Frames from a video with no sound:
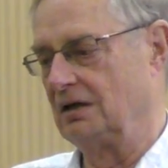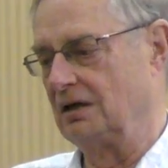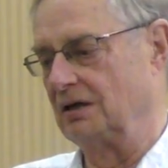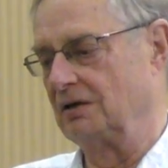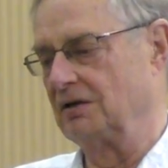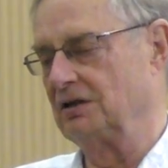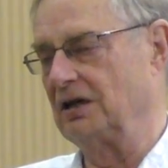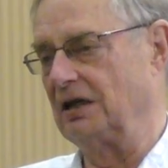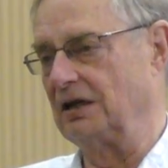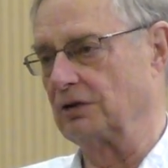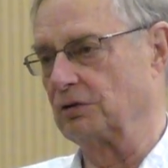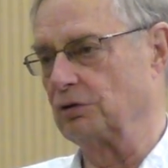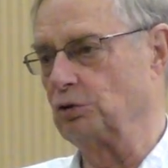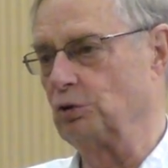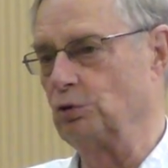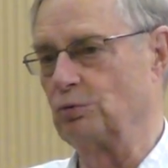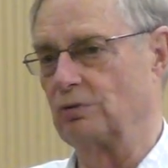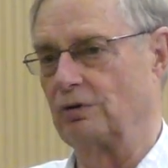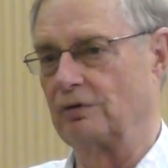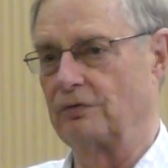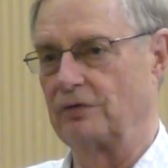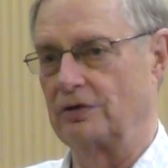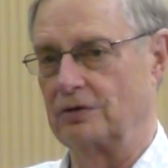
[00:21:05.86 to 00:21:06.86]
and take
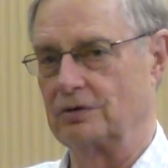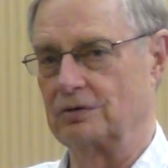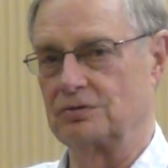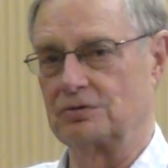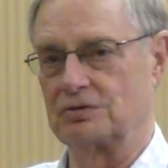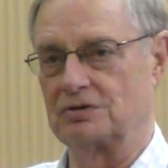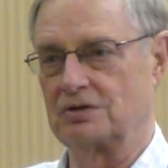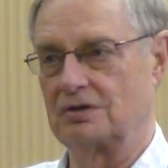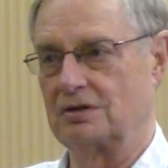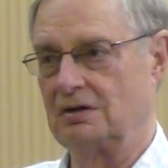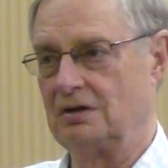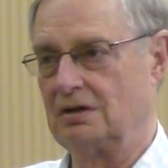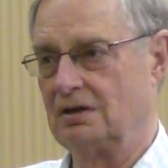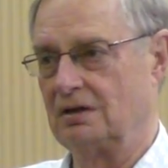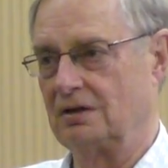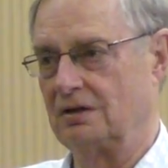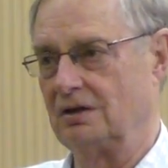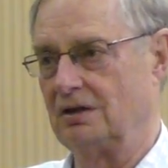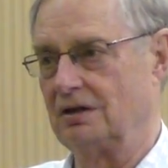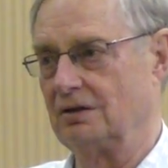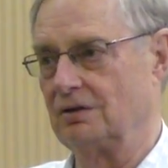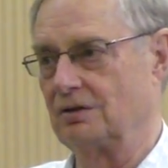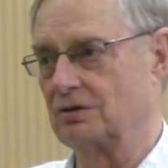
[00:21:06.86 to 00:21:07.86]
two of those.
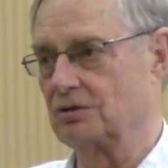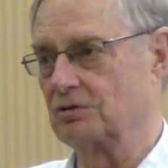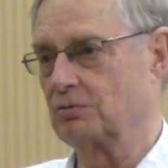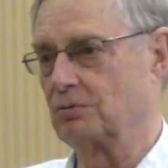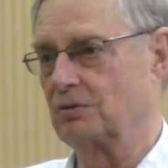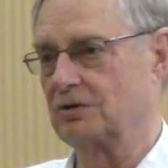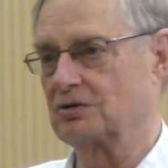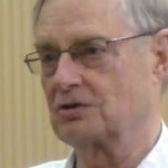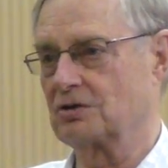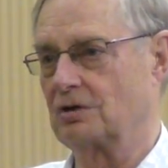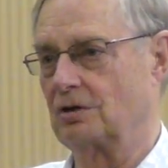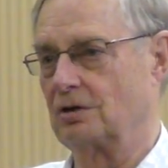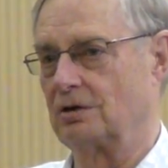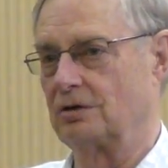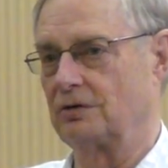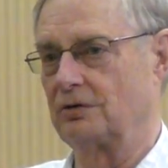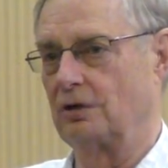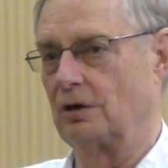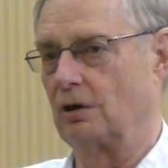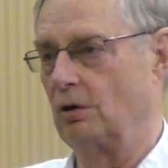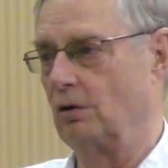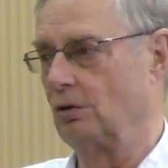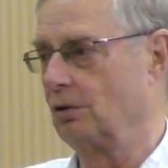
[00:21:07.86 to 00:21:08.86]
Then there's what's called
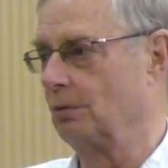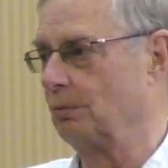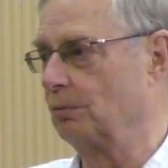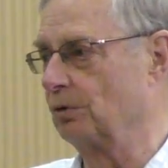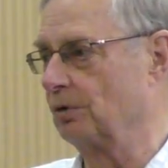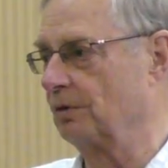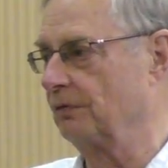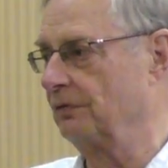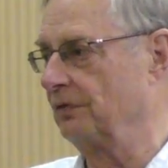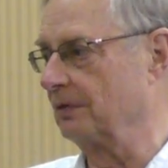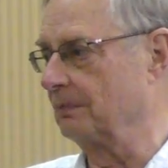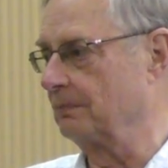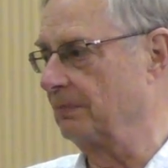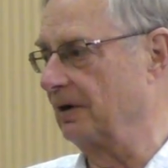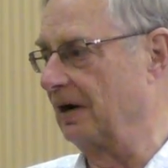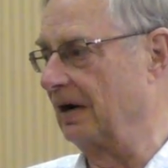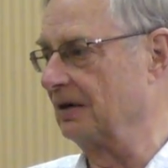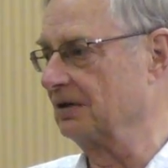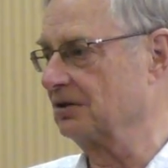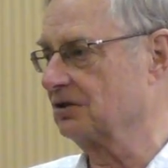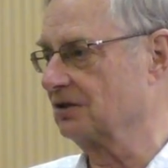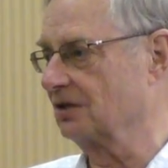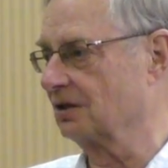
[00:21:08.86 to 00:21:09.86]
the holomorphic
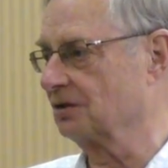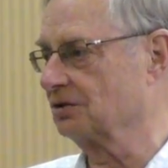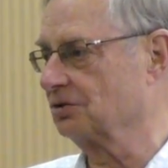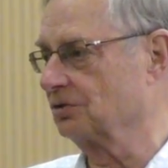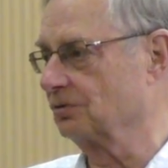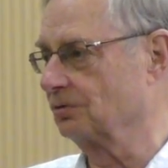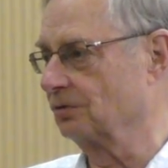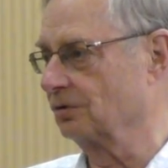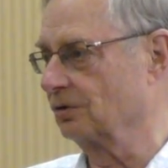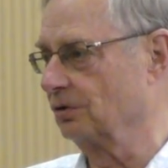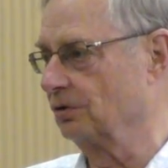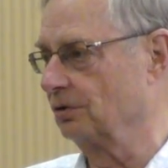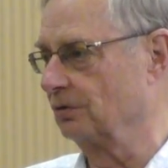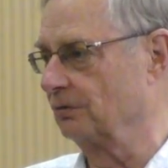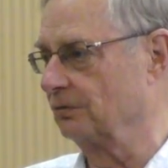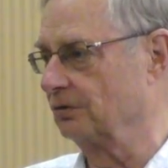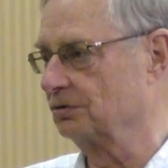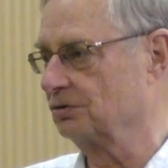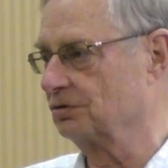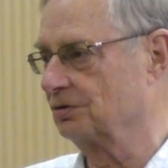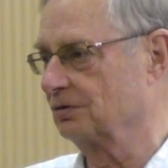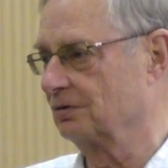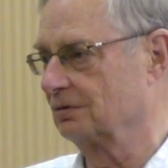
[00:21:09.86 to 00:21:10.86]
bisectional
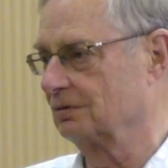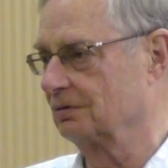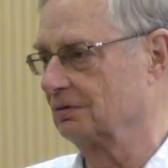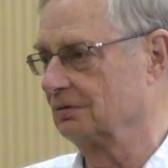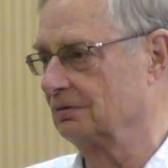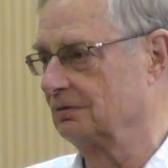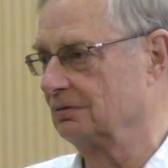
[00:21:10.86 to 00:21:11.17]
curvature.